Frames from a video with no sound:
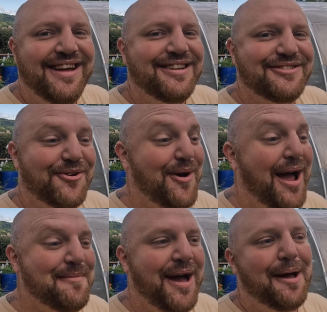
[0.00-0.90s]
So
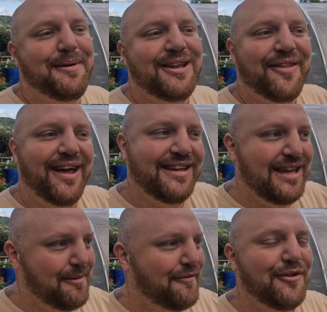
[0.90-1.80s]
I'm happy now that I can
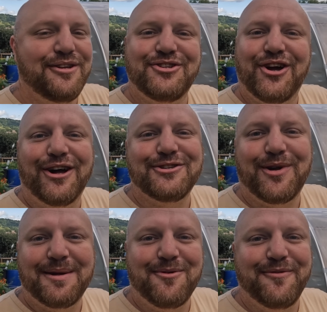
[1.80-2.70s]
keep it fully charged while
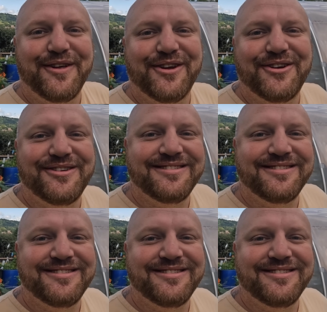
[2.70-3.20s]
I'm over here.